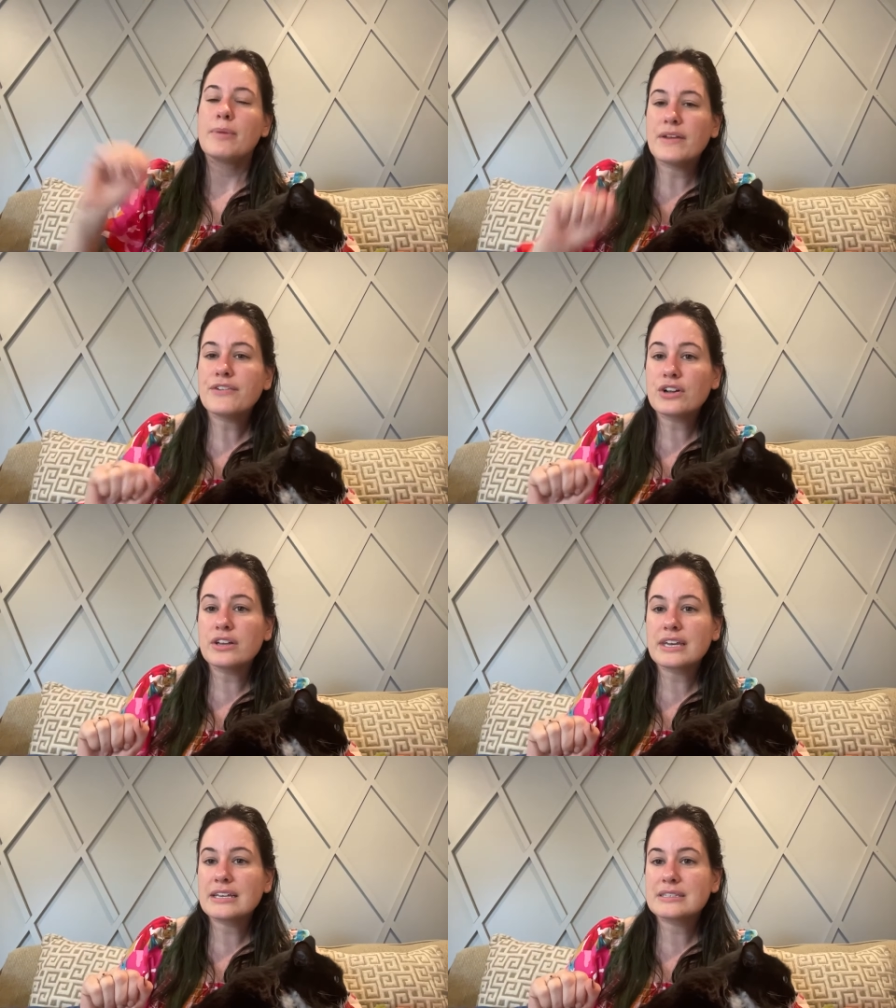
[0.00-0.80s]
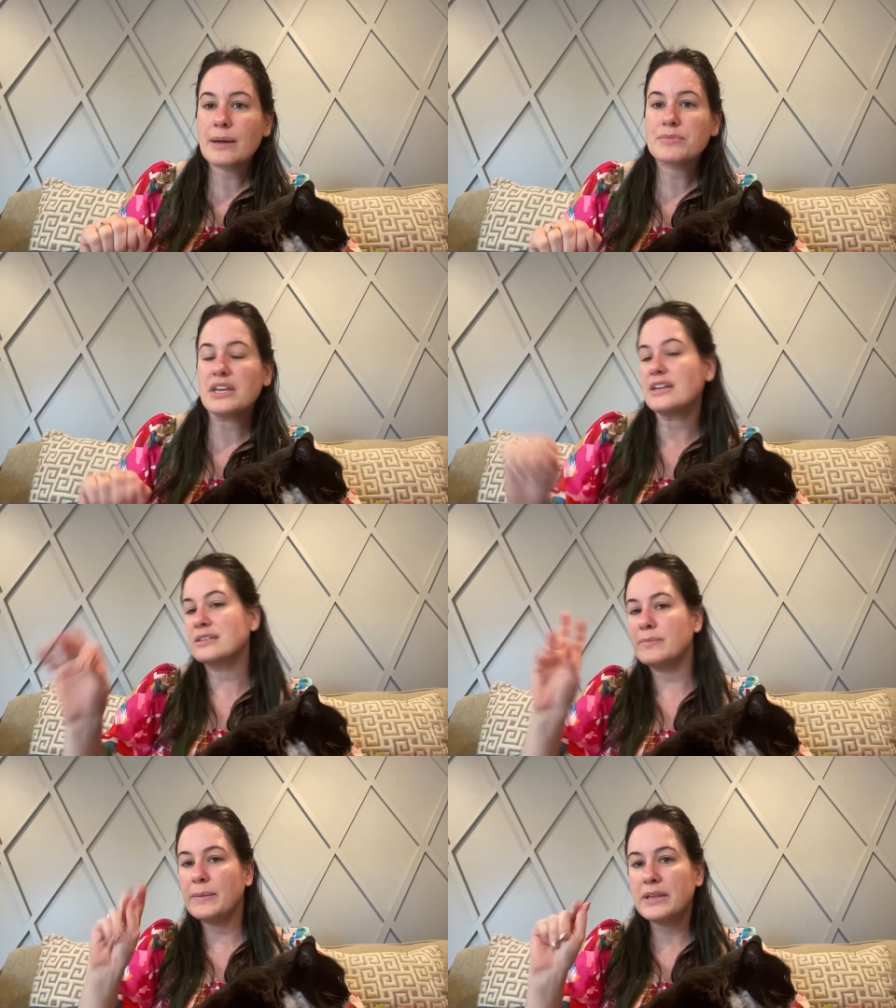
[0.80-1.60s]
But if you're looking something
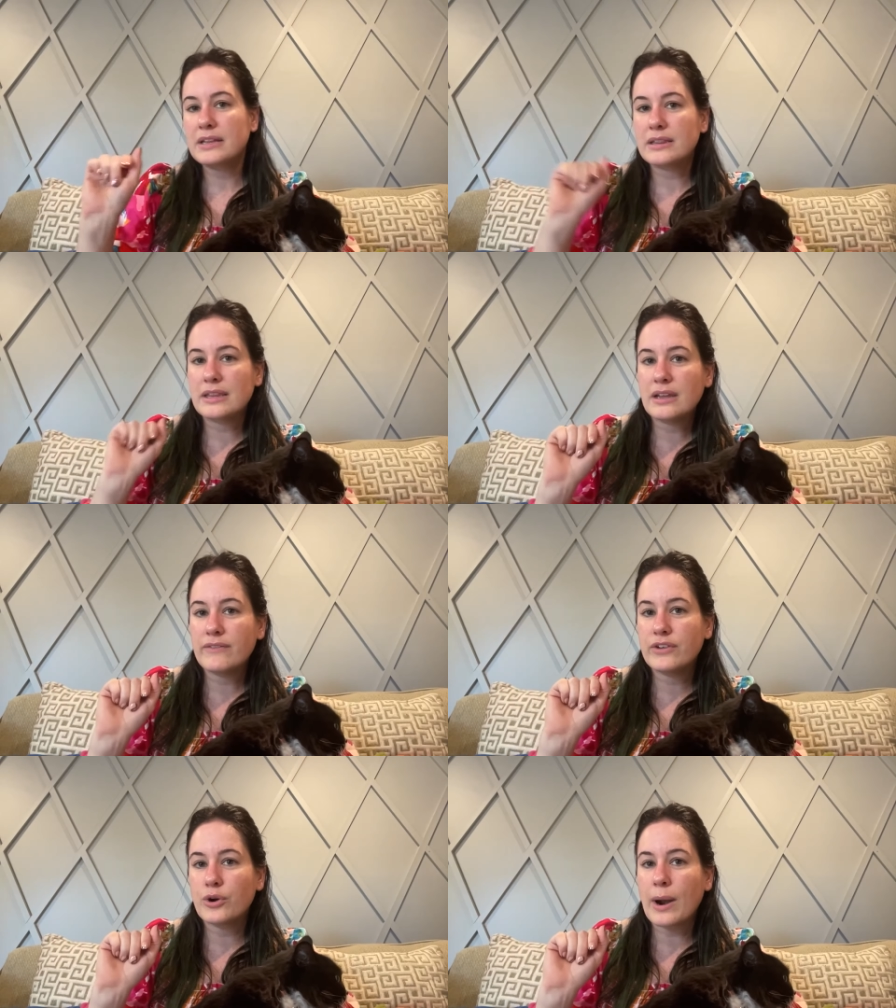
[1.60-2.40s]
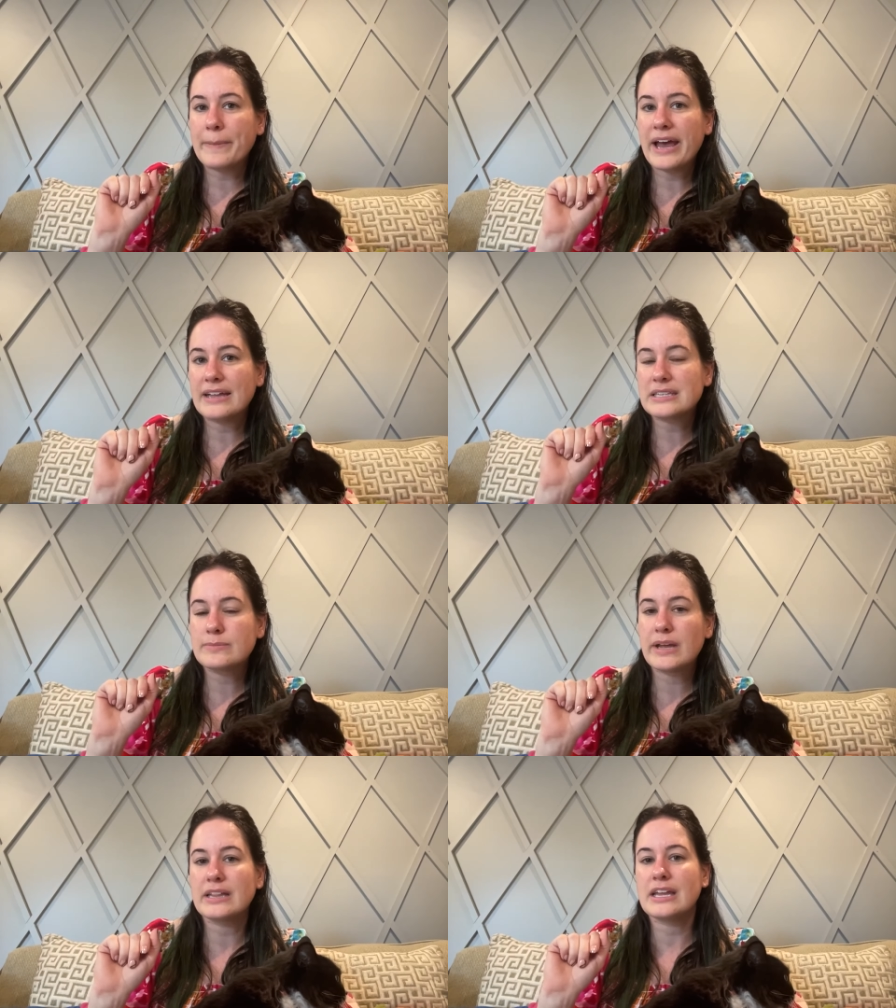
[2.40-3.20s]
to maybe leave your pet
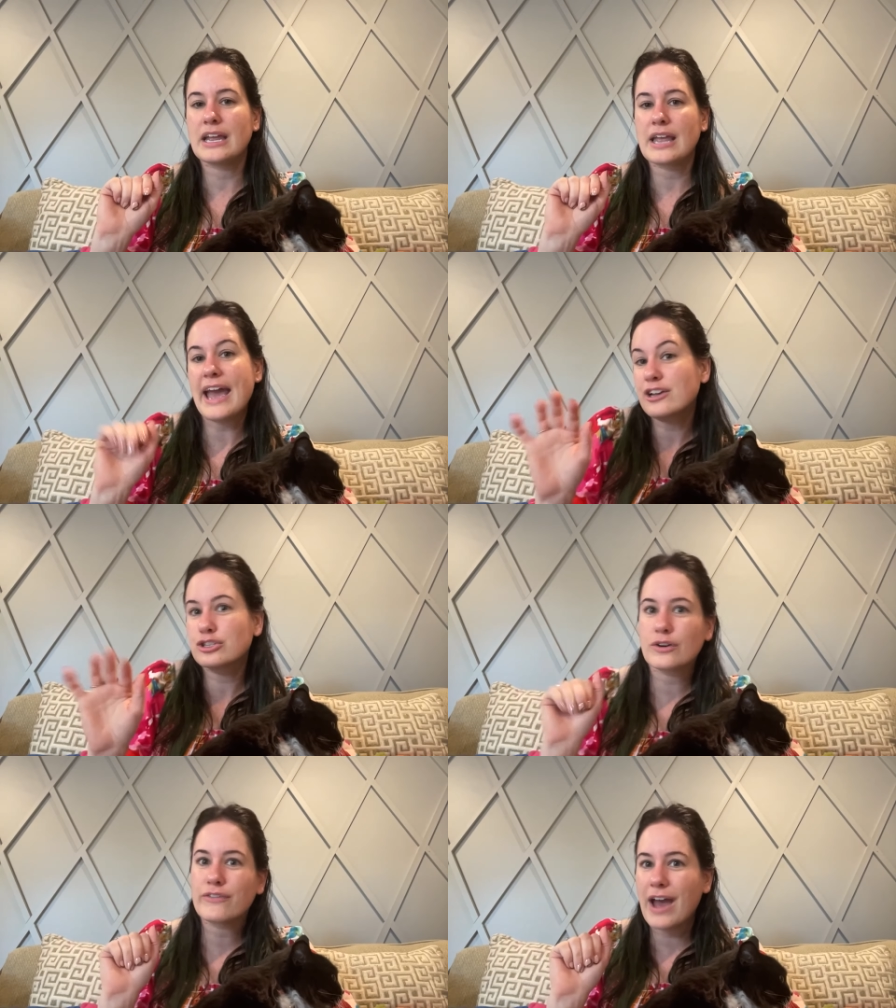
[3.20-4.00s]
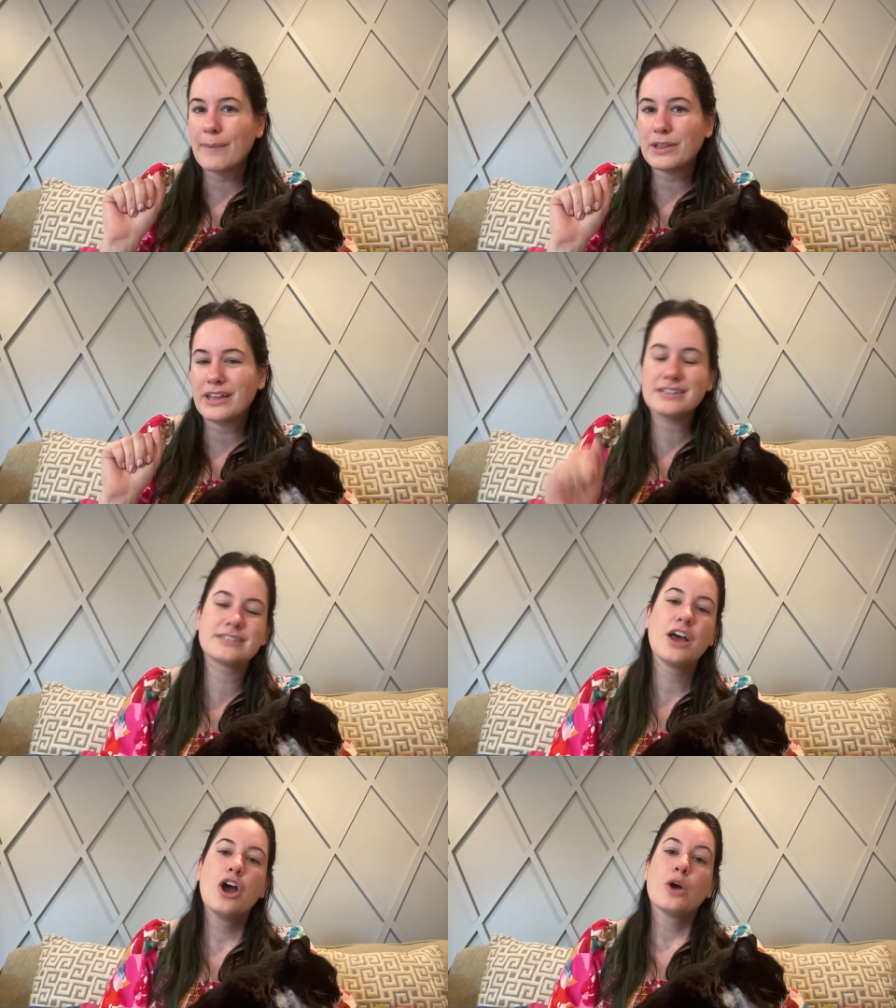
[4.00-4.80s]
smelling extra
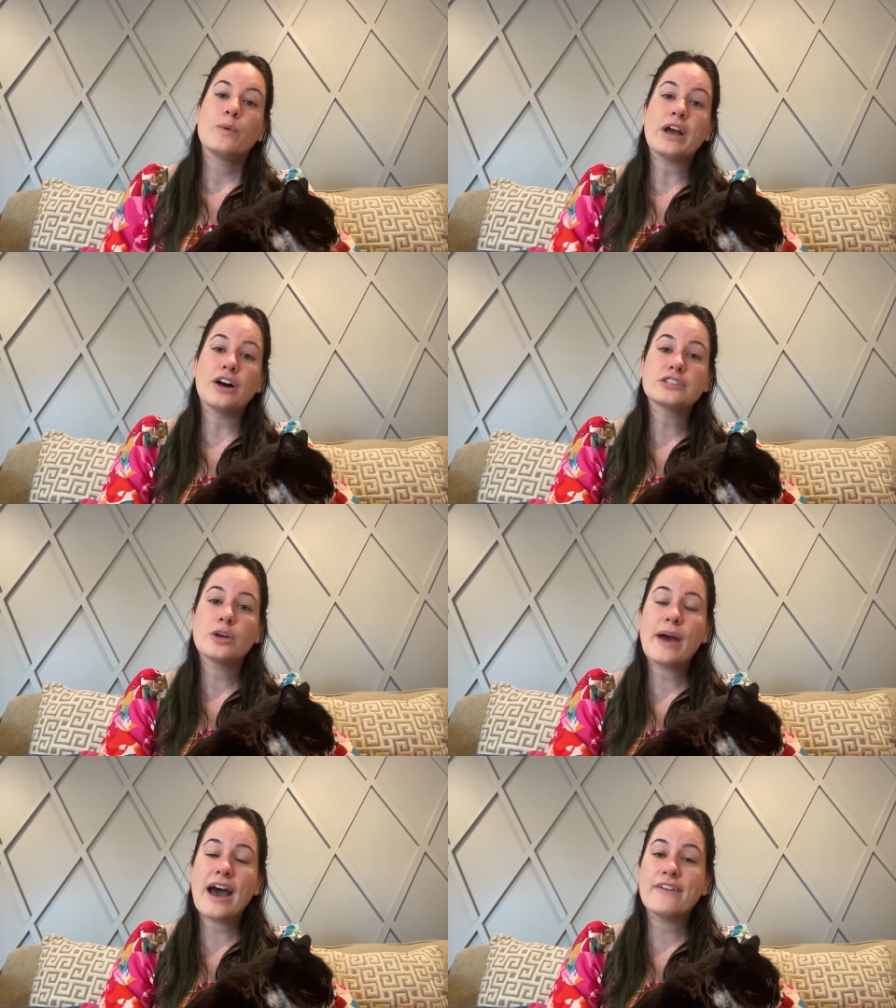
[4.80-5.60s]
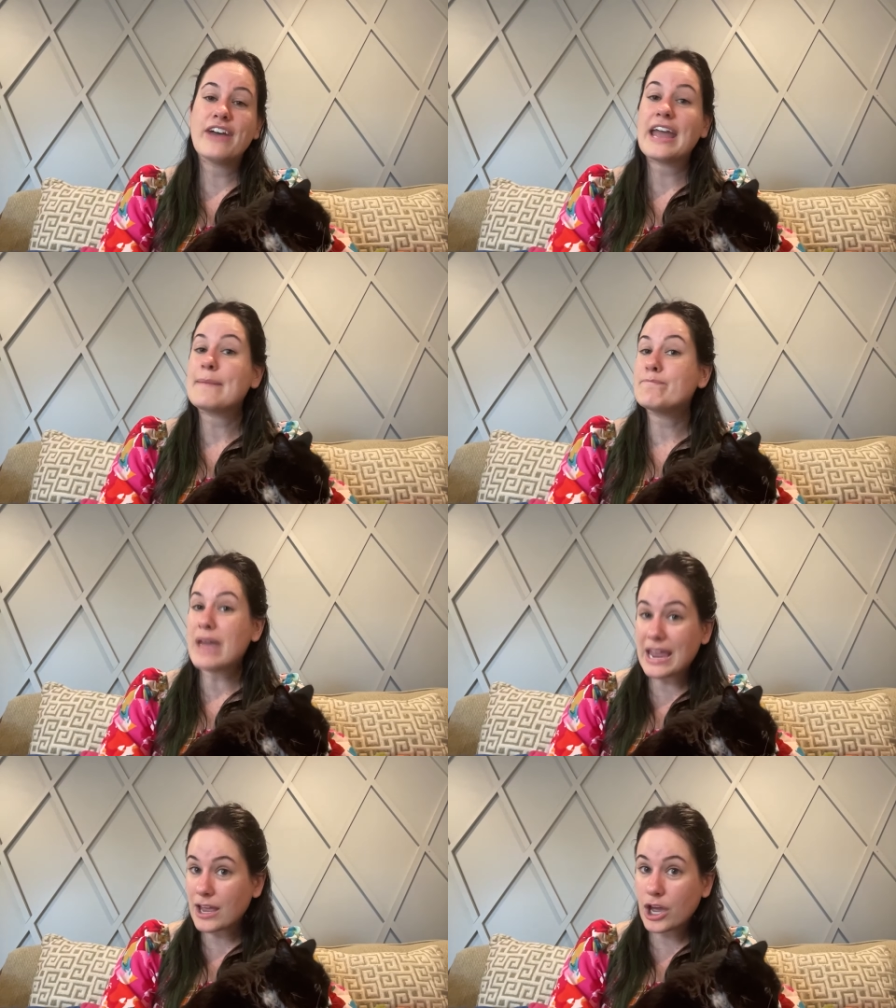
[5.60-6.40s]
fabulous, we also have a
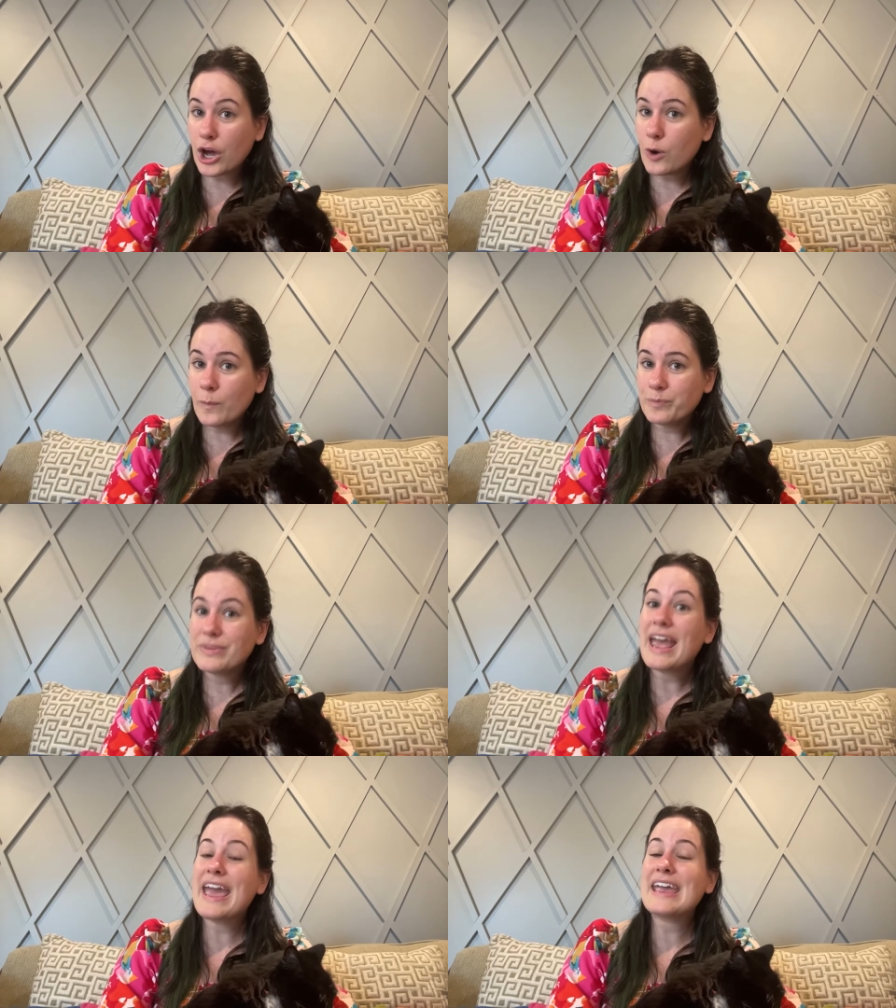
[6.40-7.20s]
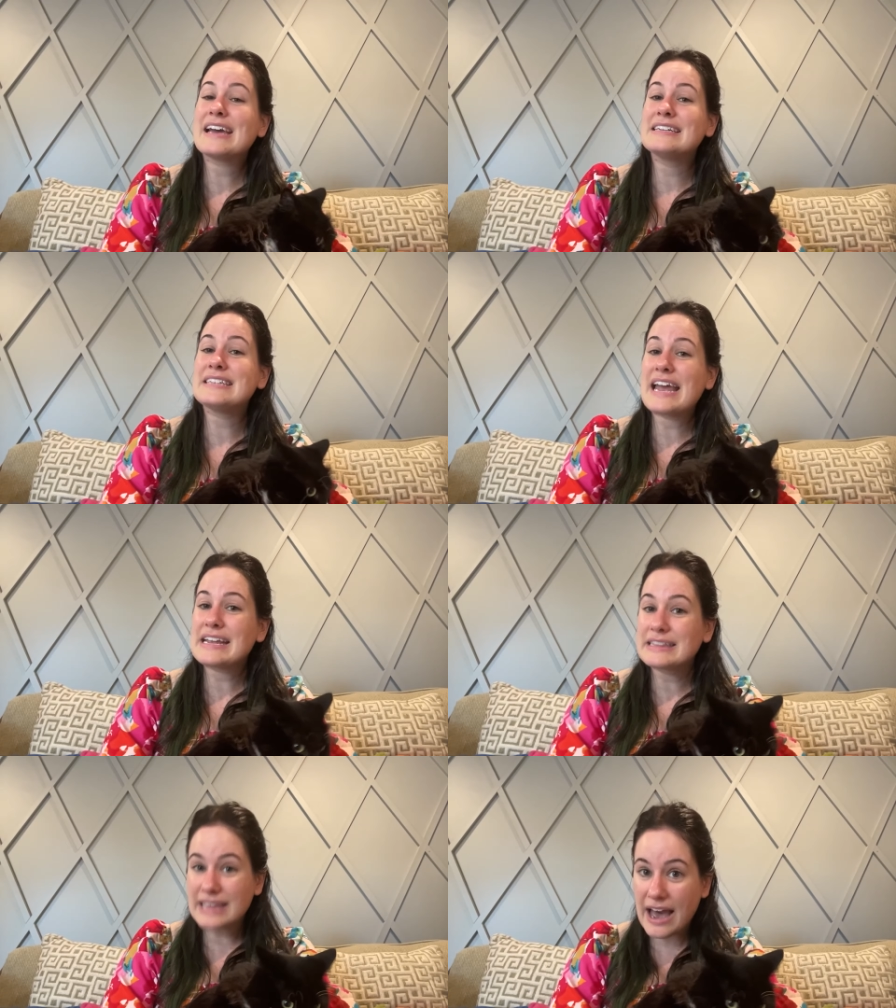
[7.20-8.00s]
mango and
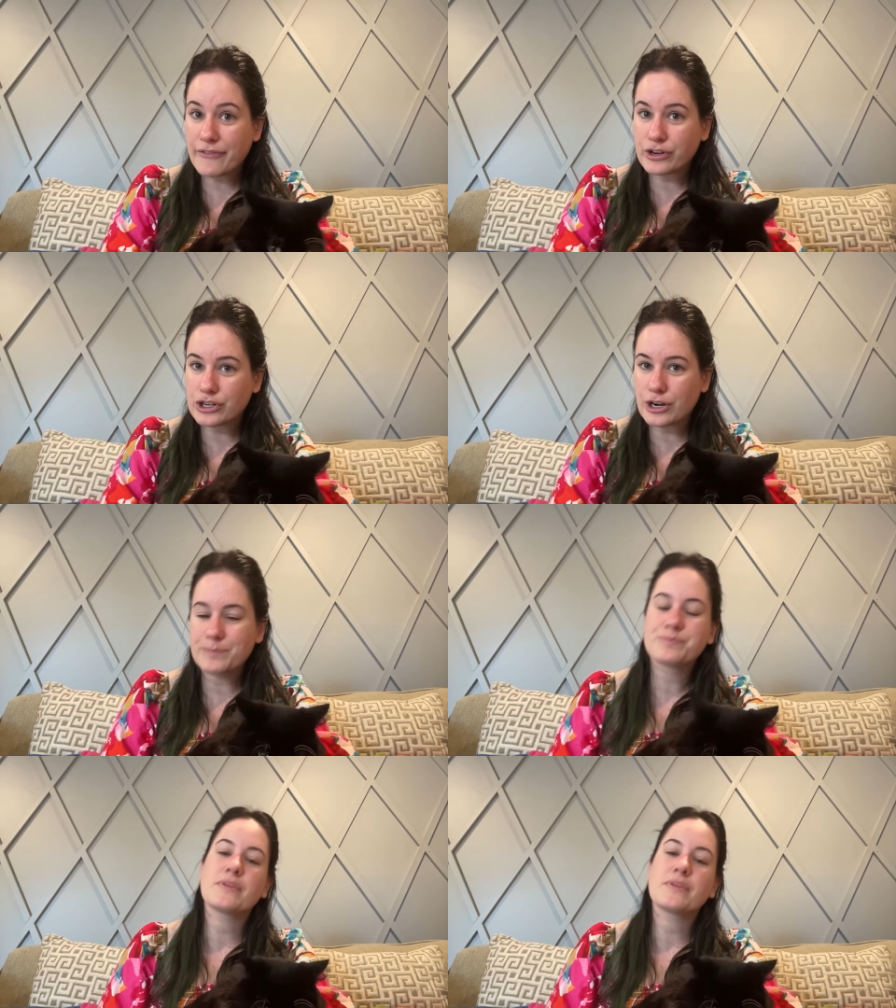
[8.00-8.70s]
a lavender.